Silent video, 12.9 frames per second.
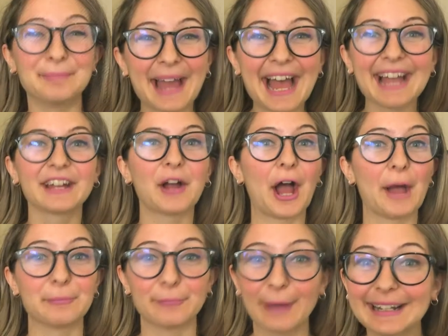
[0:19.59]
back,
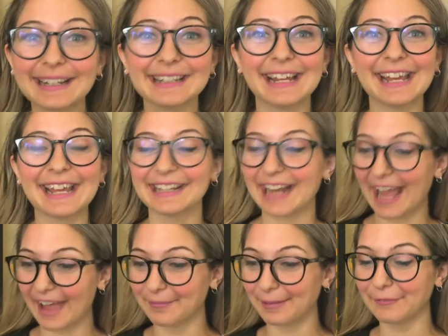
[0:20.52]
I'm ready to eat, I
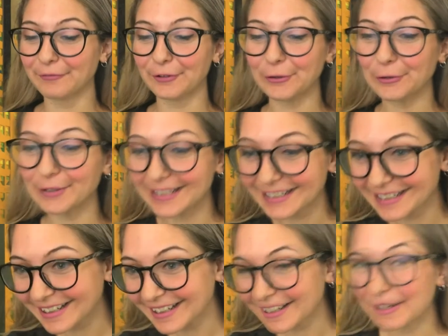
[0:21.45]
have my food
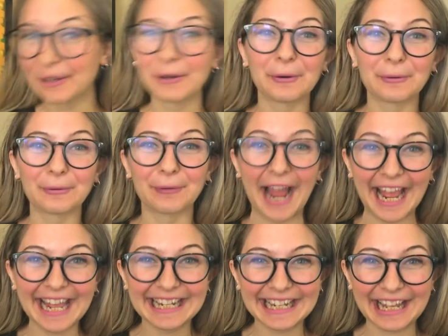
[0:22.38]

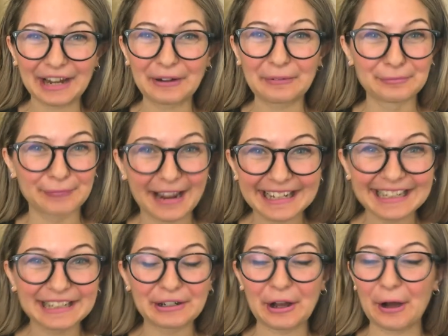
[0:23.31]
right here, ready
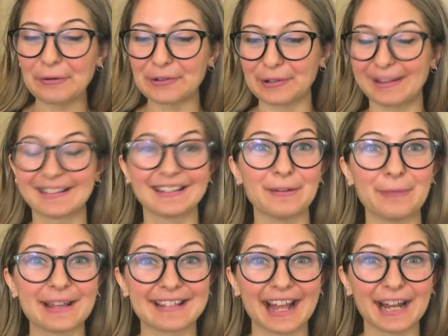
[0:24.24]
to go, so let's not
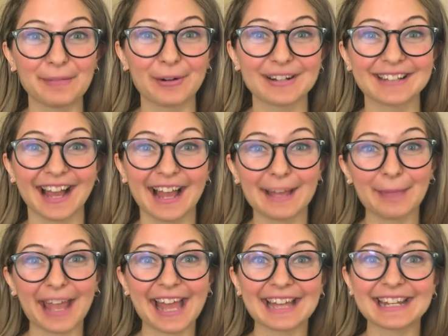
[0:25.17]
waste any more time
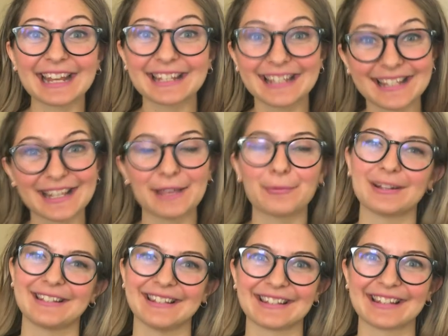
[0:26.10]
and see
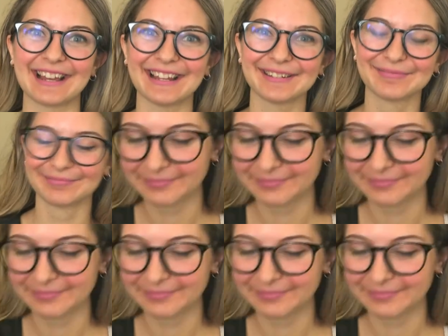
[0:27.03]
what's inside.